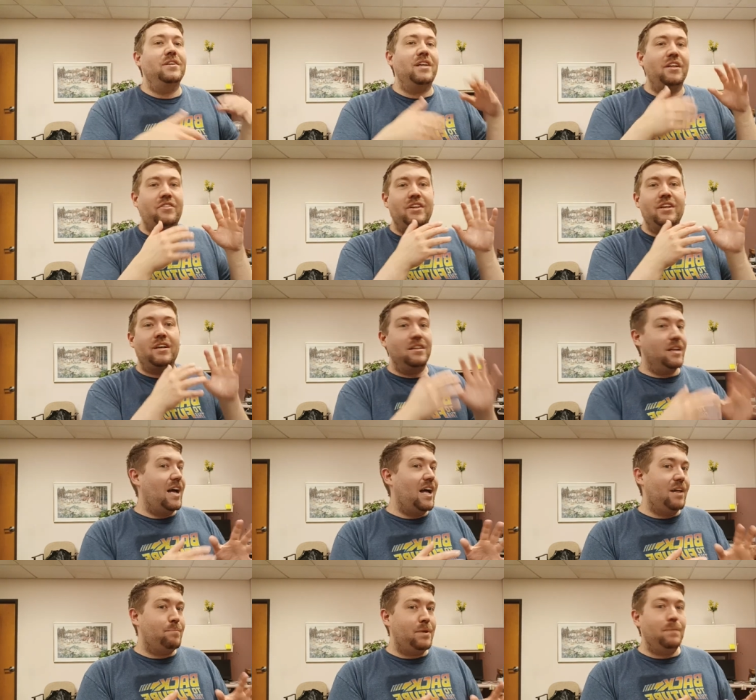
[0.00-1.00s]
I think a
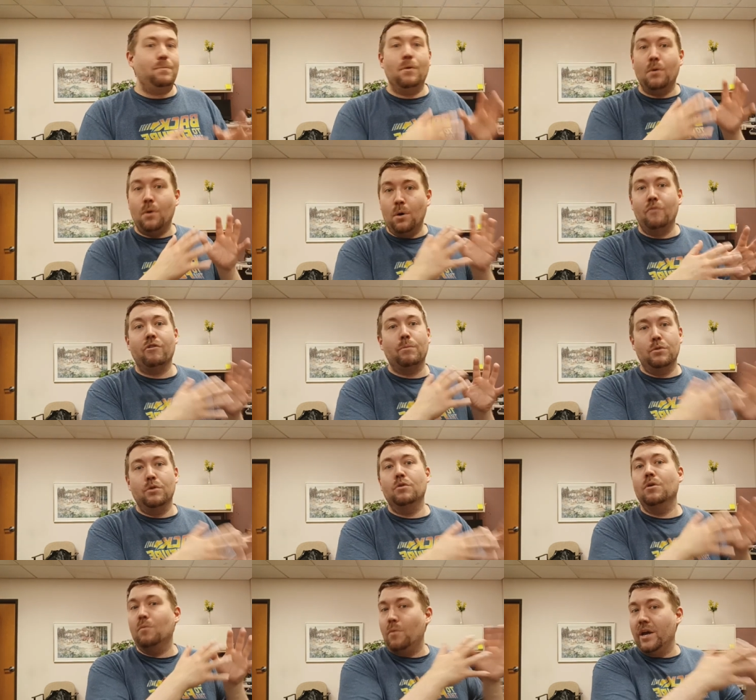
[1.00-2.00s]
lot of people overblew
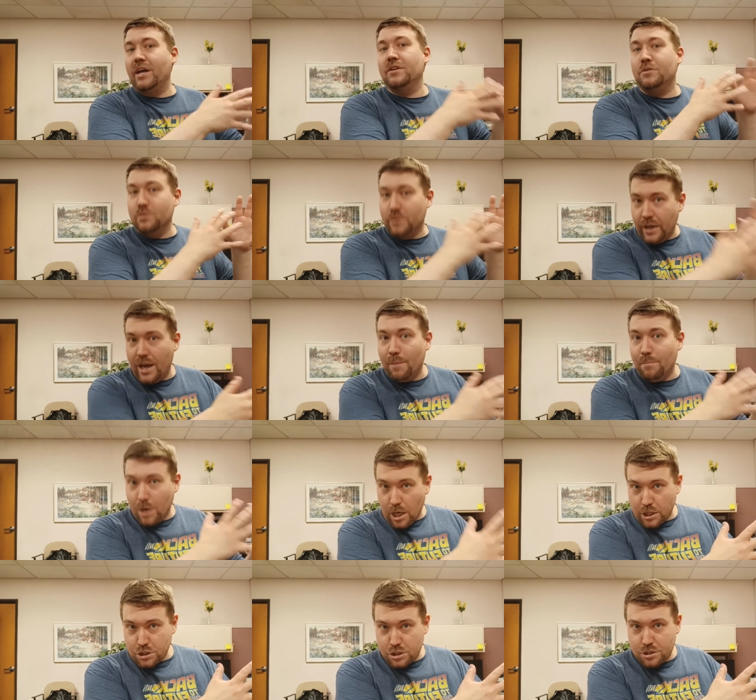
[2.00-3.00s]
it way too damn
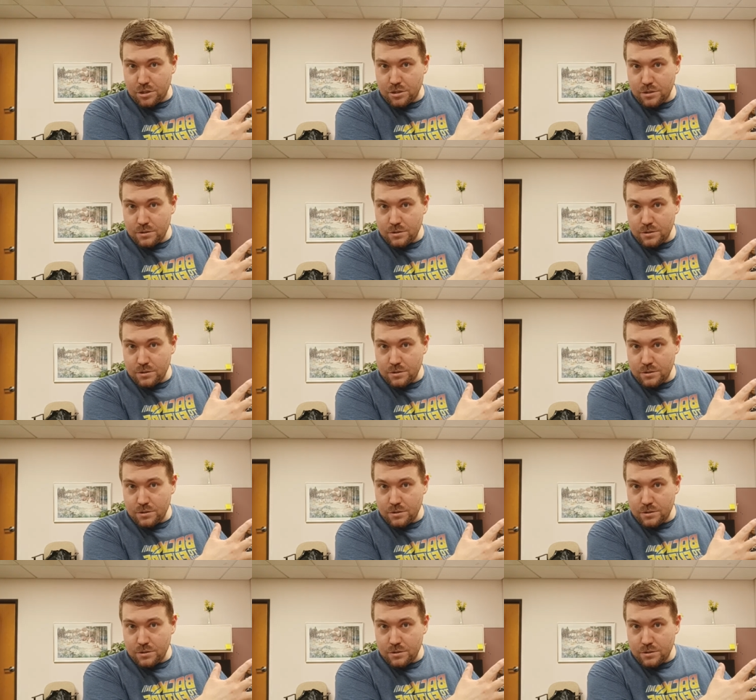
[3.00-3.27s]
much.